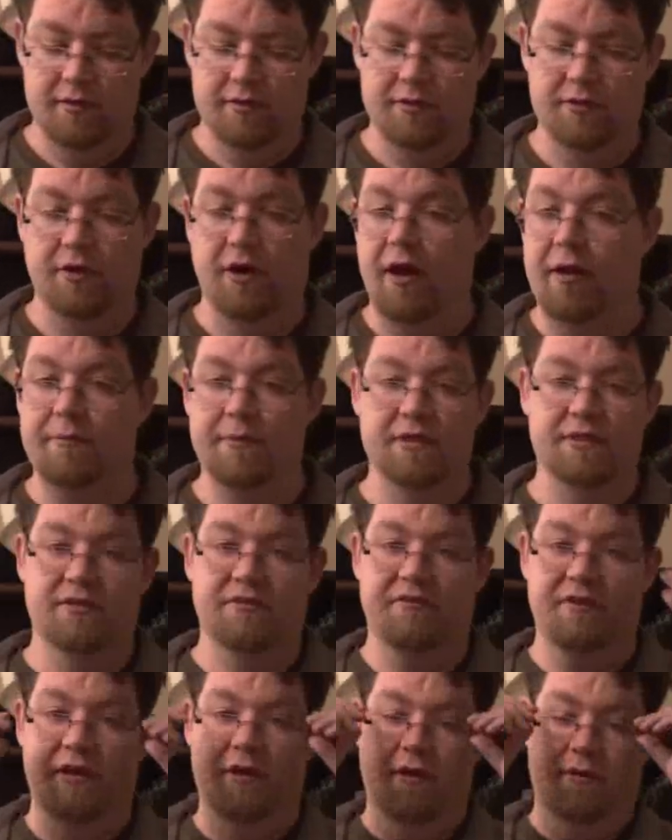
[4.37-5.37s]
So I missed
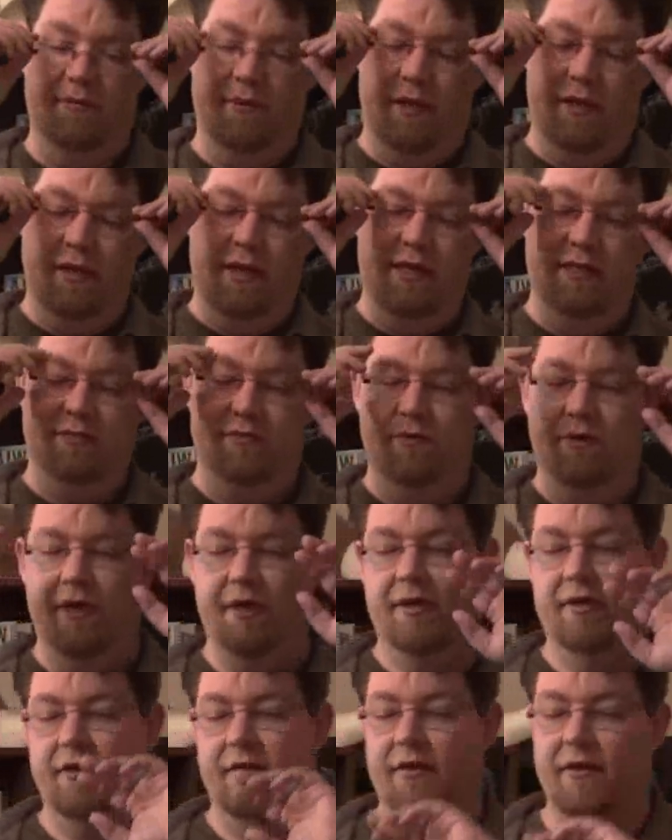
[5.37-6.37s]
a video update last
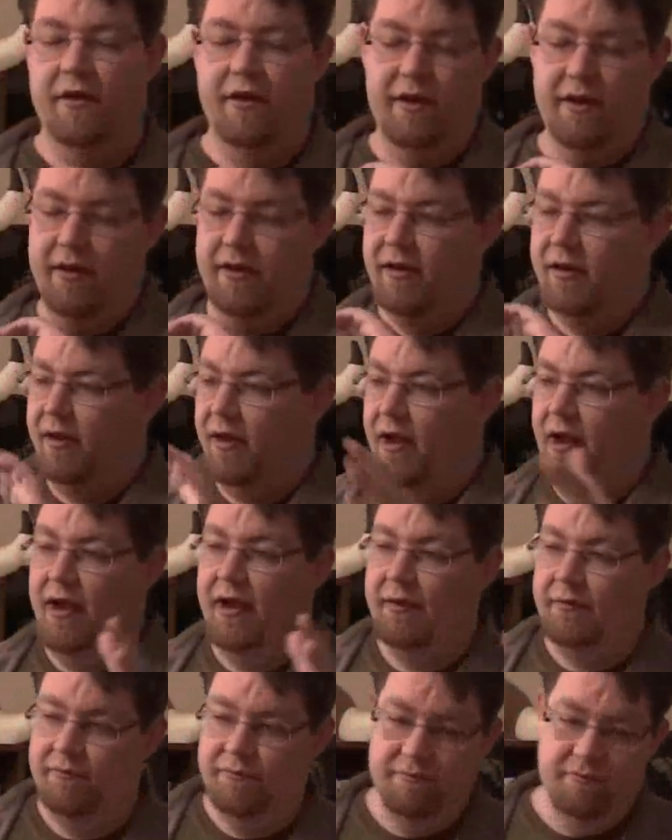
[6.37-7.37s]
week, and
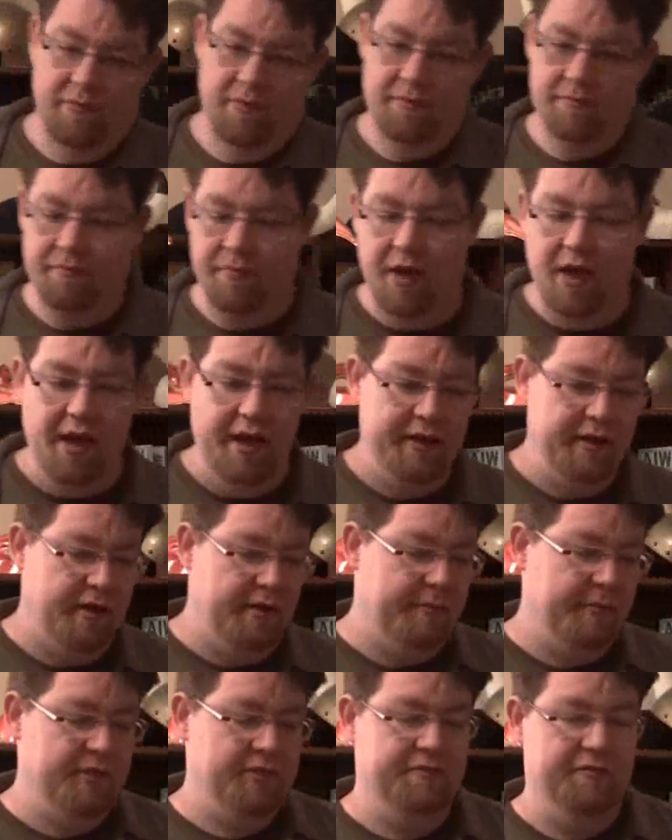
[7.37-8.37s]
I am behind
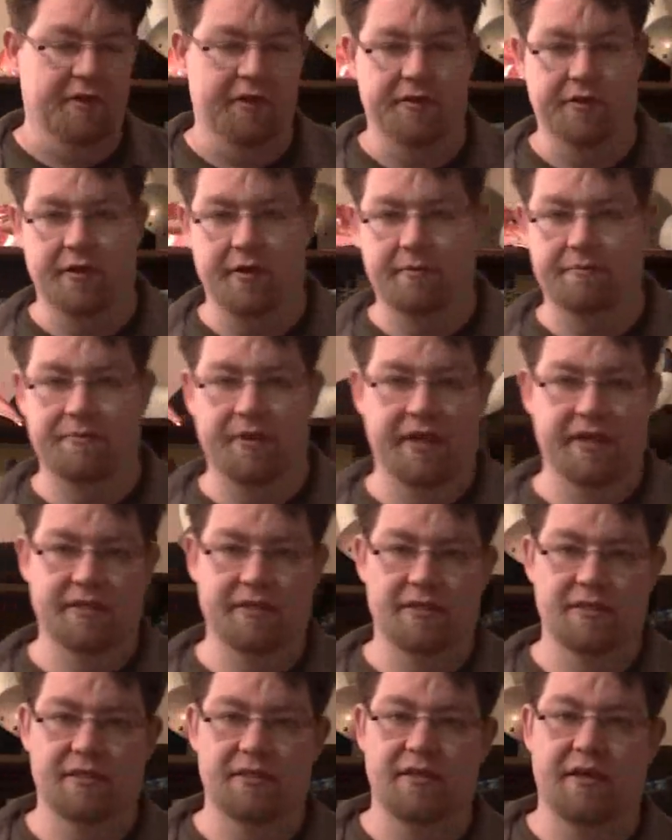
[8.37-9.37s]
on a bunch of other
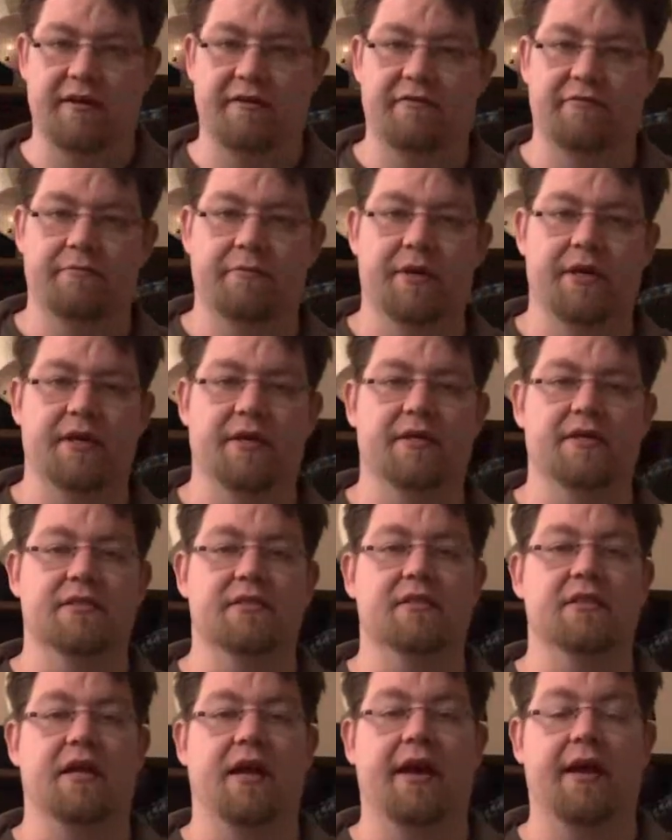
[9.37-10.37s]
updates and stuff because
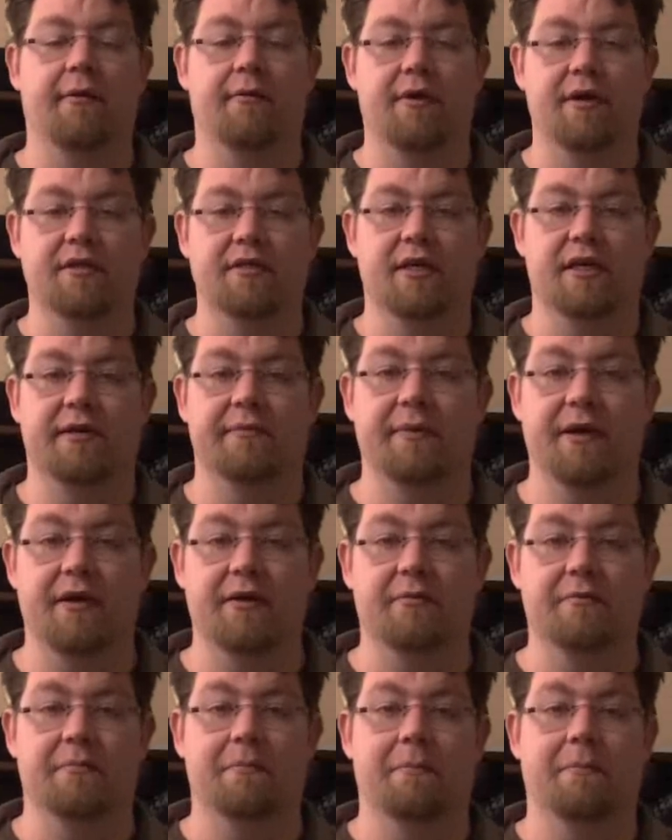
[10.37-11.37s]
today I want to talk
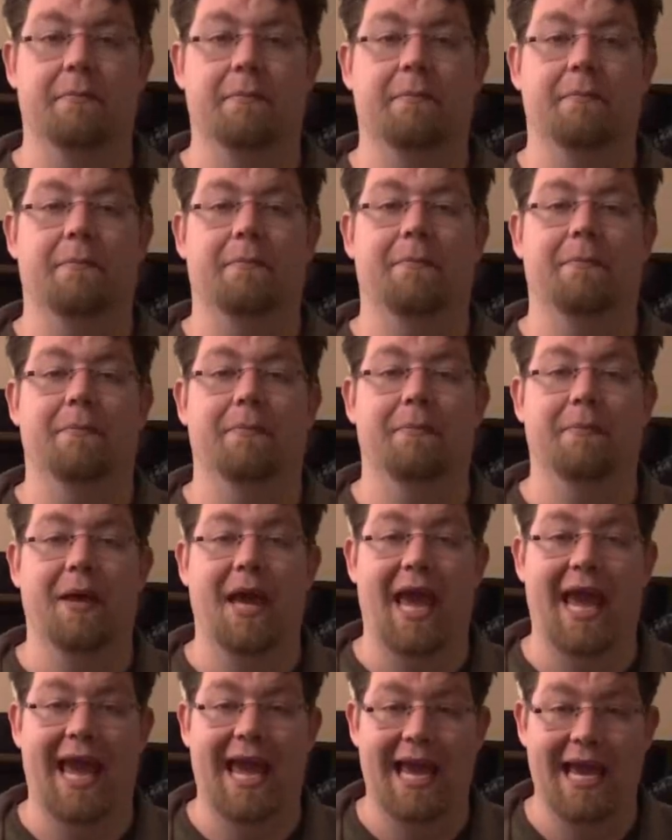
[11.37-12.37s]
about
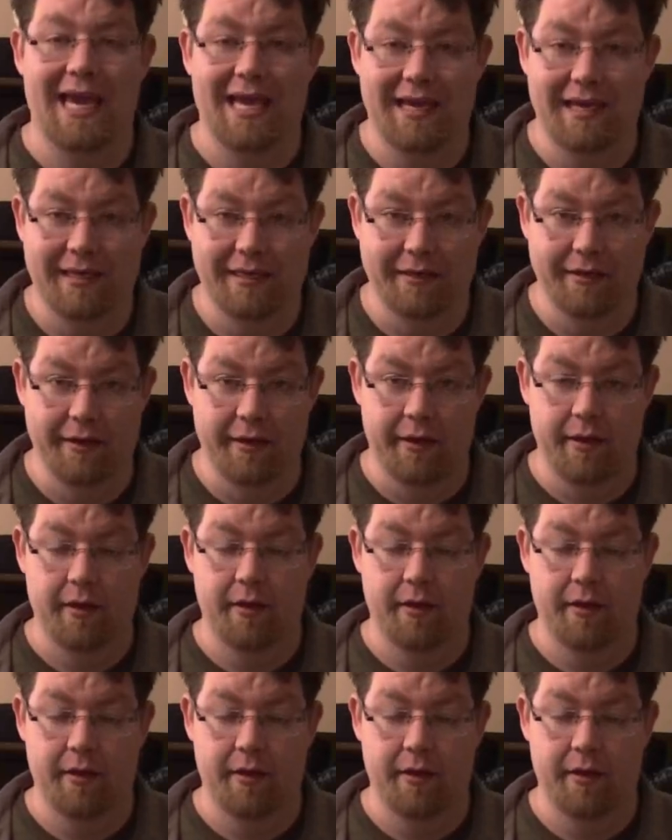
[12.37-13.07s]
pain.